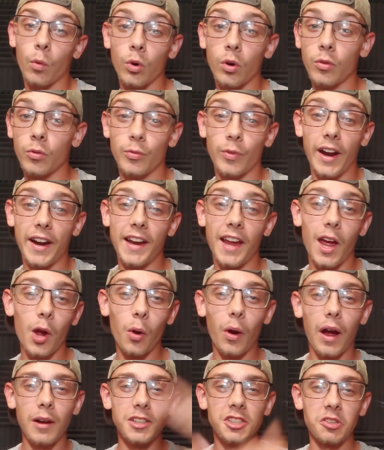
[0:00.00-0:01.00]
right now,
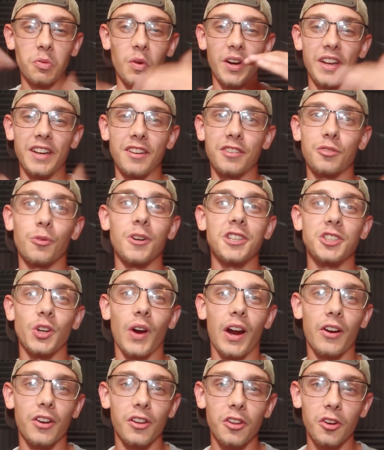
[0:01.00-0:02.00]
I just wanted to switch
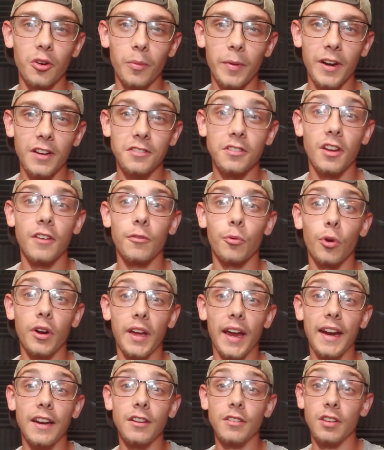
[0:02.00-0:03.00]
around a little bit of stuff. We'll
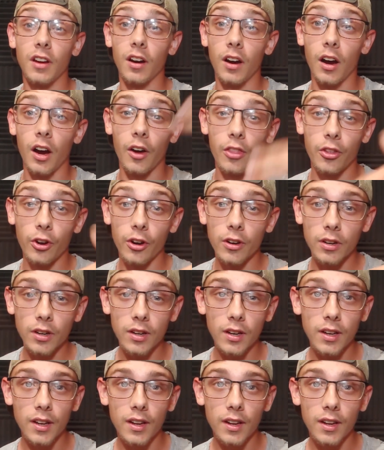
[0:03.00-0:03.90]
get into other